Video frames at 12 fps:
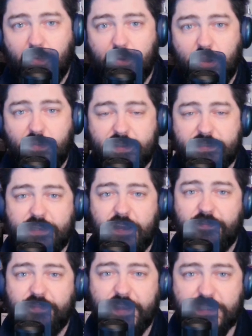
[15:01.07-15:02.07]
and all that
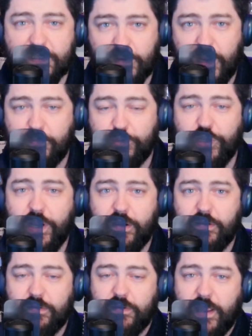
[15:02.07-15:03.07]
stuff. Like, subscribe,
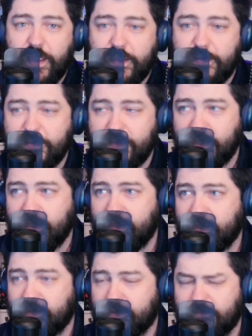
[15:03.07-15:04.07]
share, and
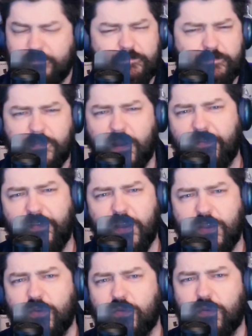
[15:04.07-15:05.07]
I'll
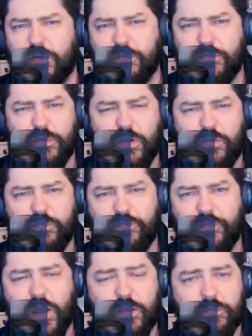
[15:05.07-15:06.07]
follow you.
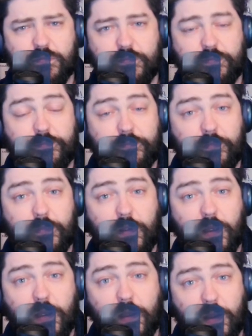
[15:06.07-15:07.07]
I
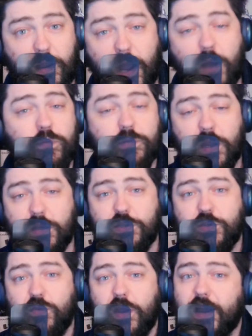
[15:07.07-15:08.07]
will talk
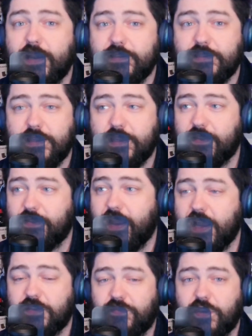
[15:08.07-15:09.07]
to you guys in the
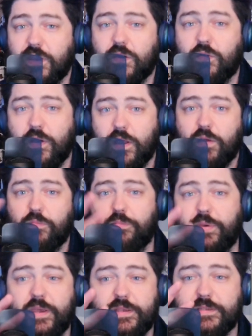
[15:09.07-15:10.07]
next video.
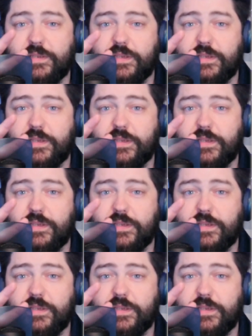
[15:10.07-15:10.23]
Peace.